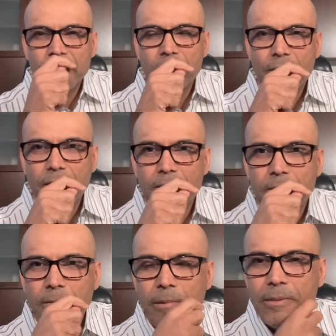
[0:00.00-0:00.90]

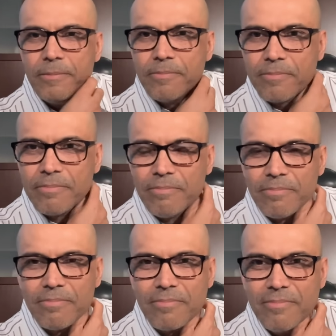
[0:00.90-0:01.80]

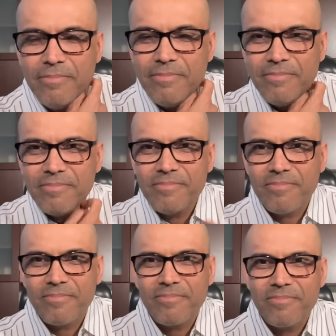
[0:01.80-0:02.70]

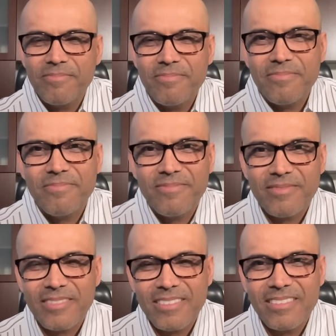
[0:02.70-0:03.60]

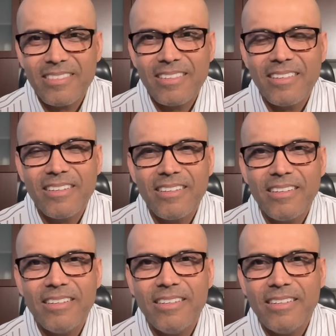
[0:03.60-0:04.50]

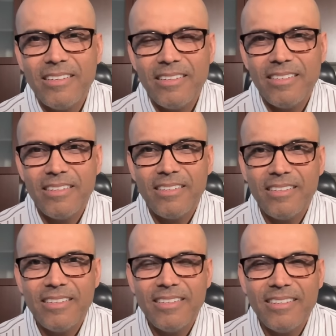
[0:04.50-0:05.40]

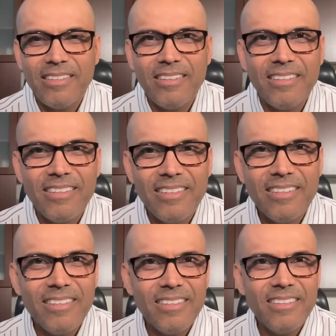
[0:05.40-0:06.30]

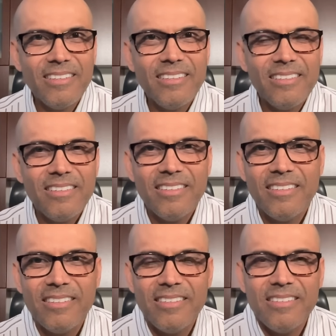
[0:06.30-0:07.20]

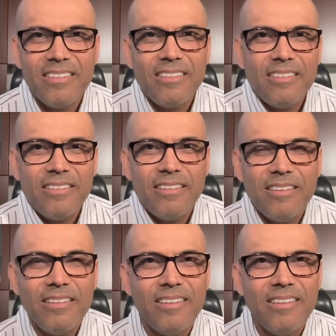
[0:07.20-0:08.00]
(silent)